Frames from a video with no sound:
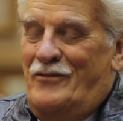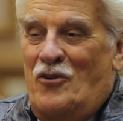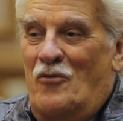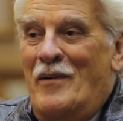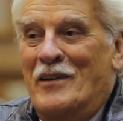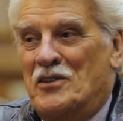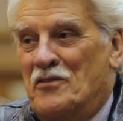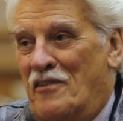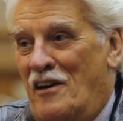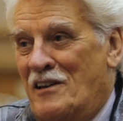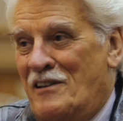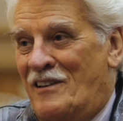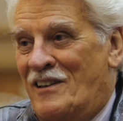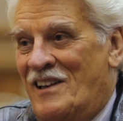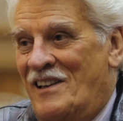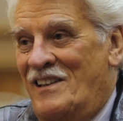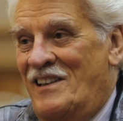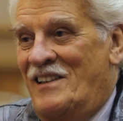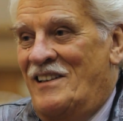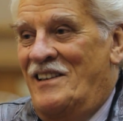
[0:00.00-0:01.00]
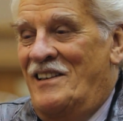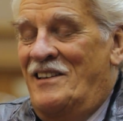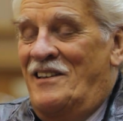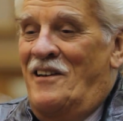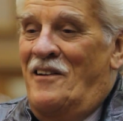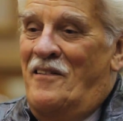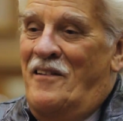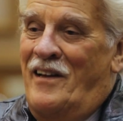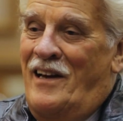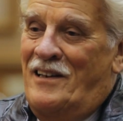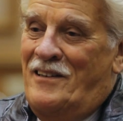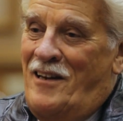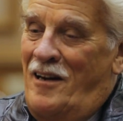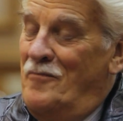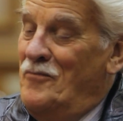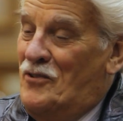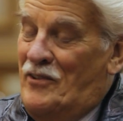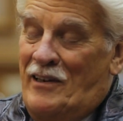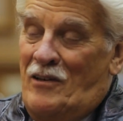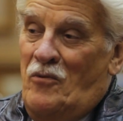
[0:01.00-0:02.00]
so much fun that
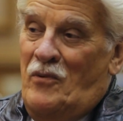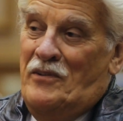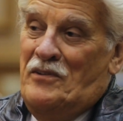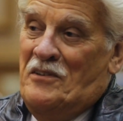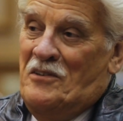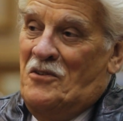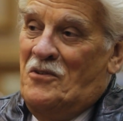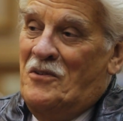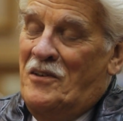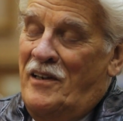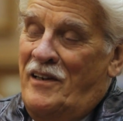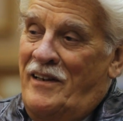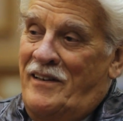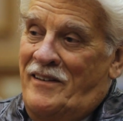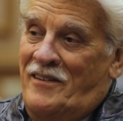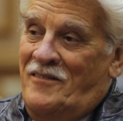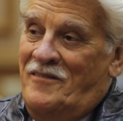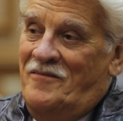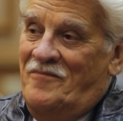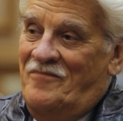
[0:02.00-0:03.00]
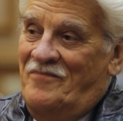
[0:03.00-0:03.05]
I'm still with it today.